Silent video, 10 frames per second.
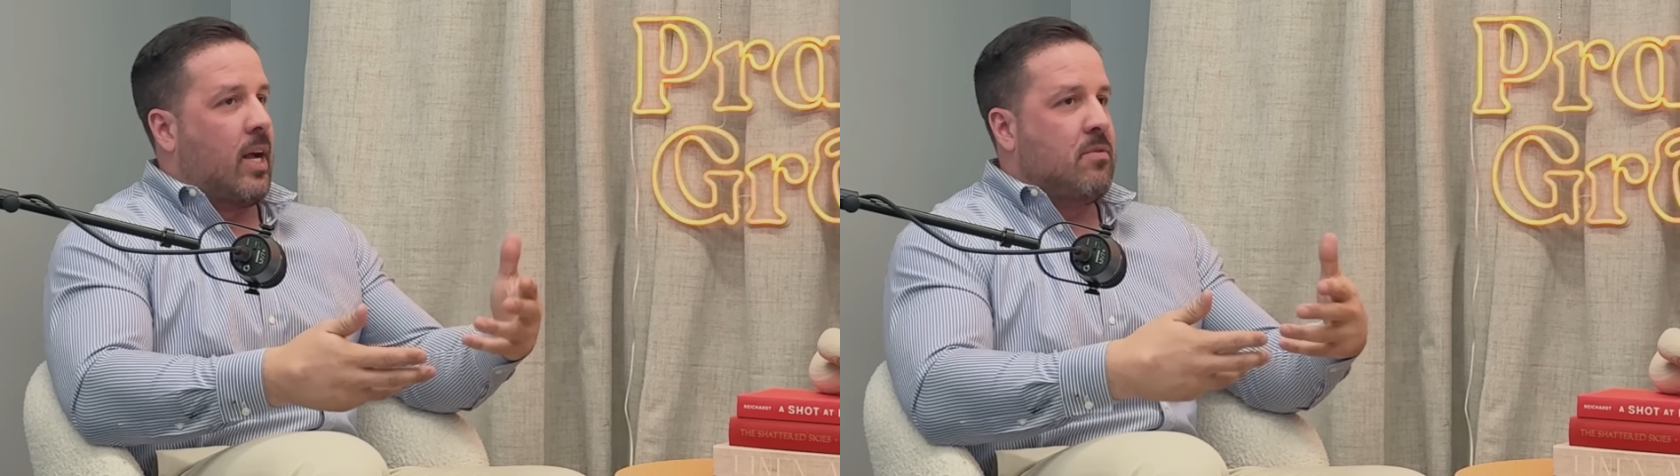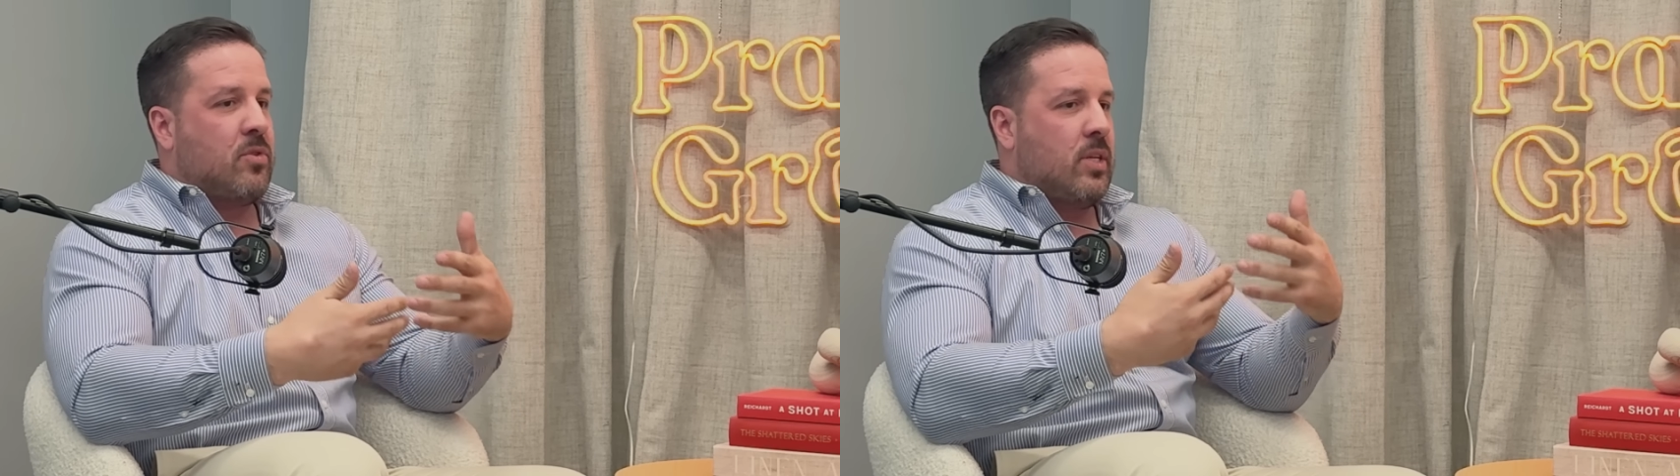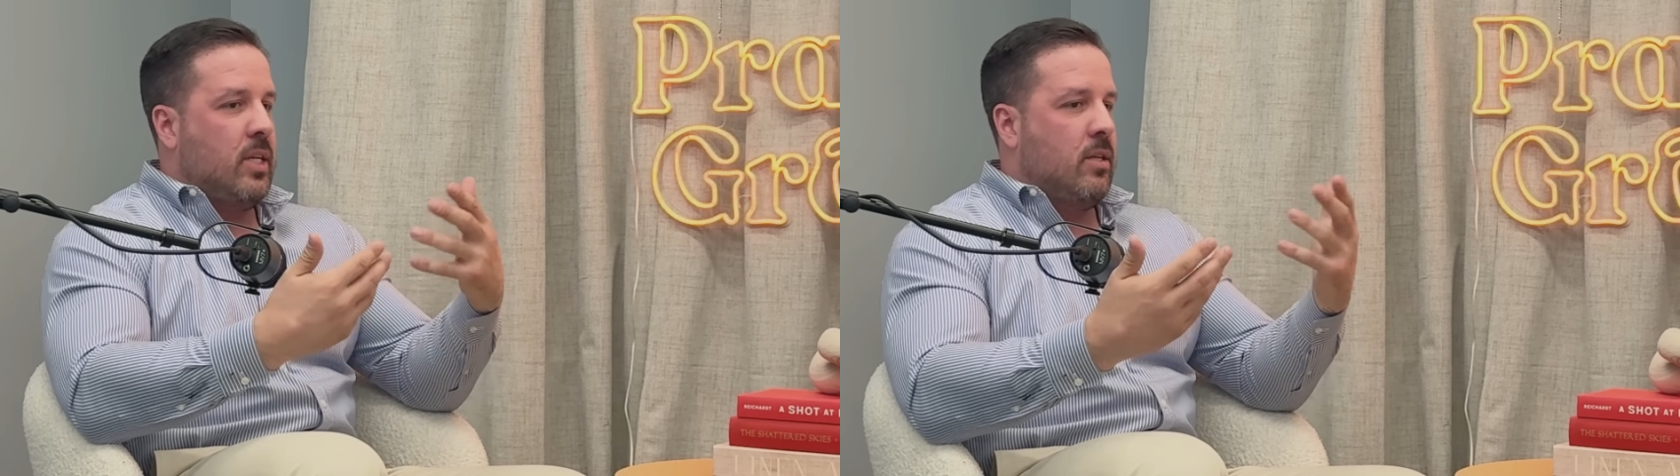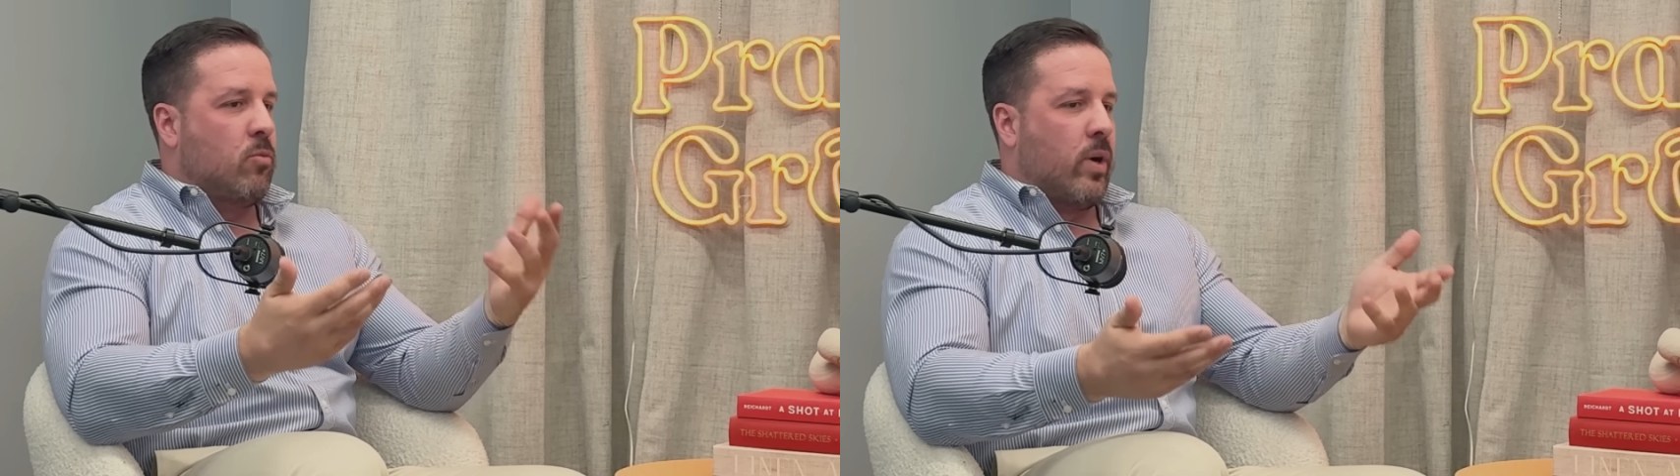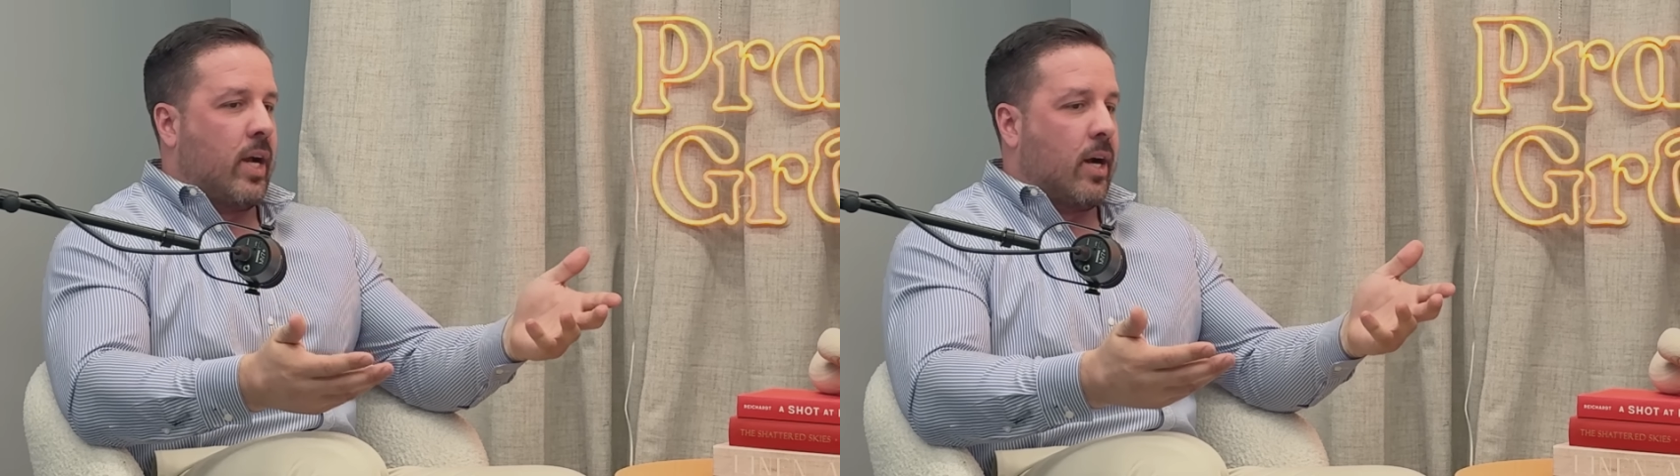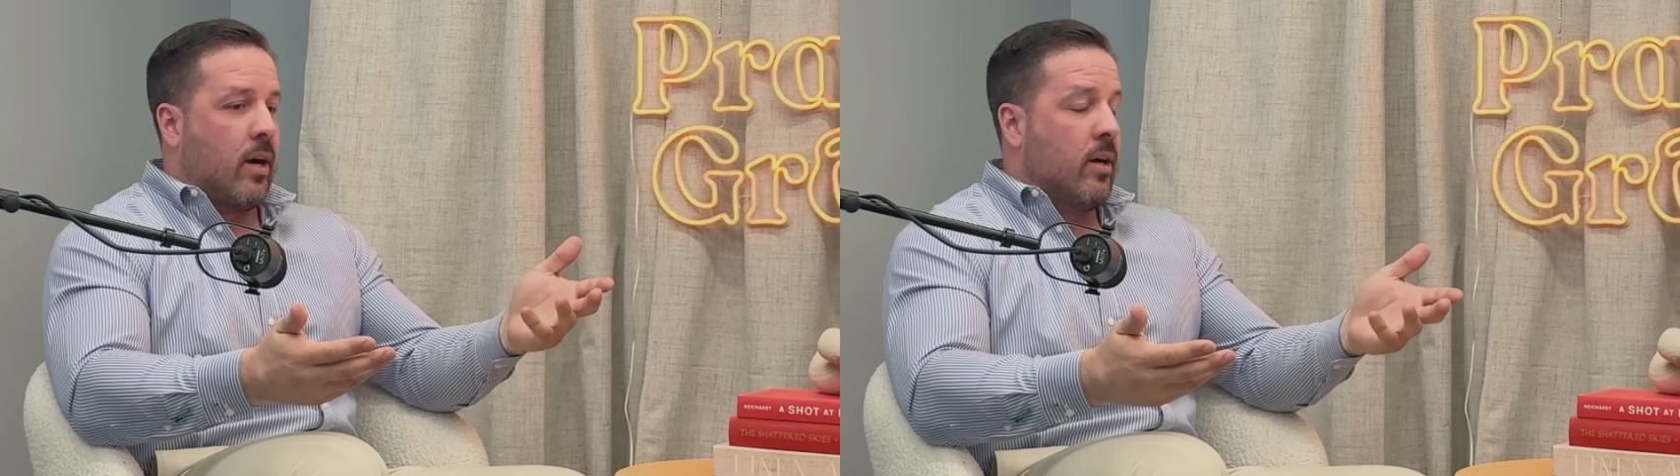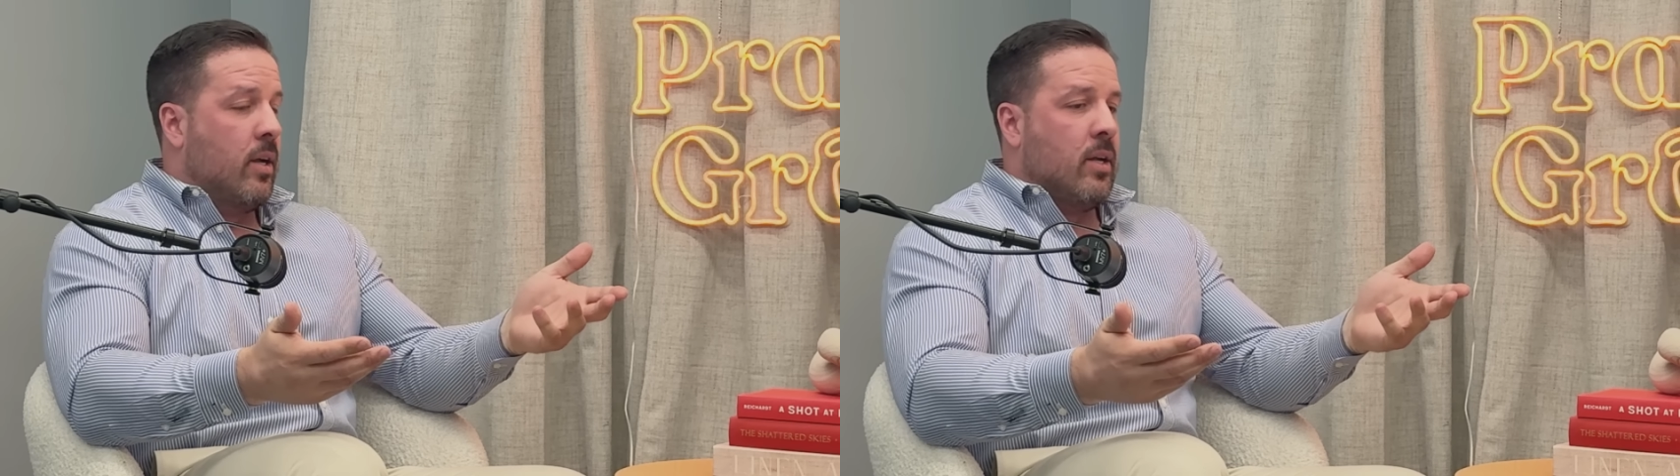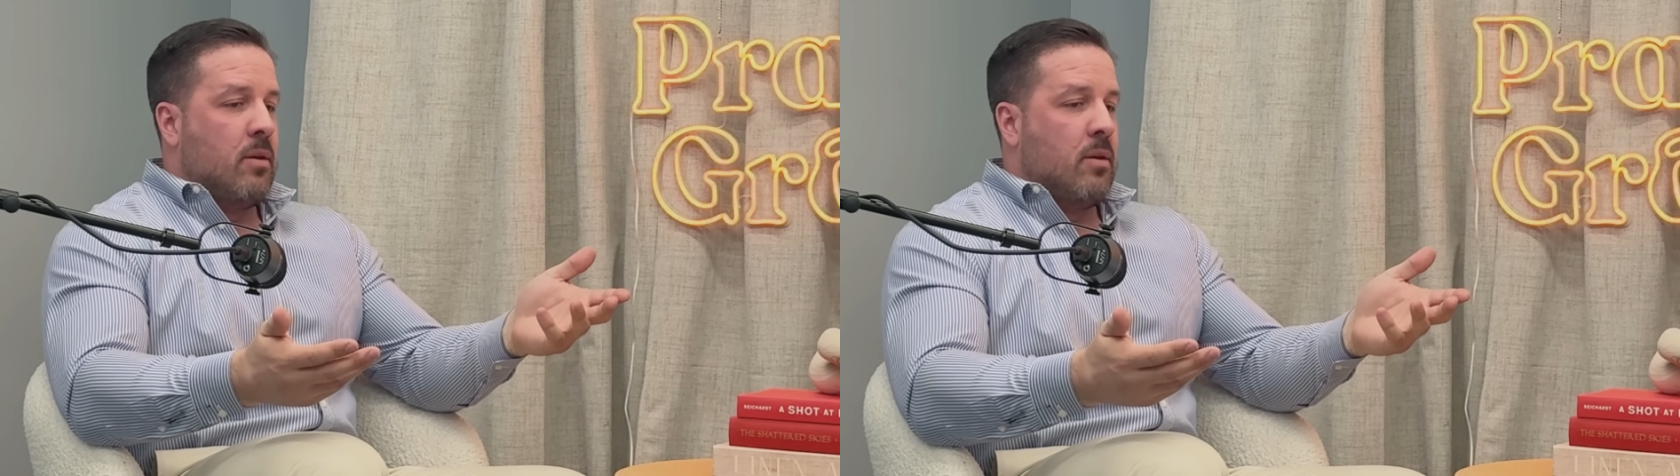I've seen where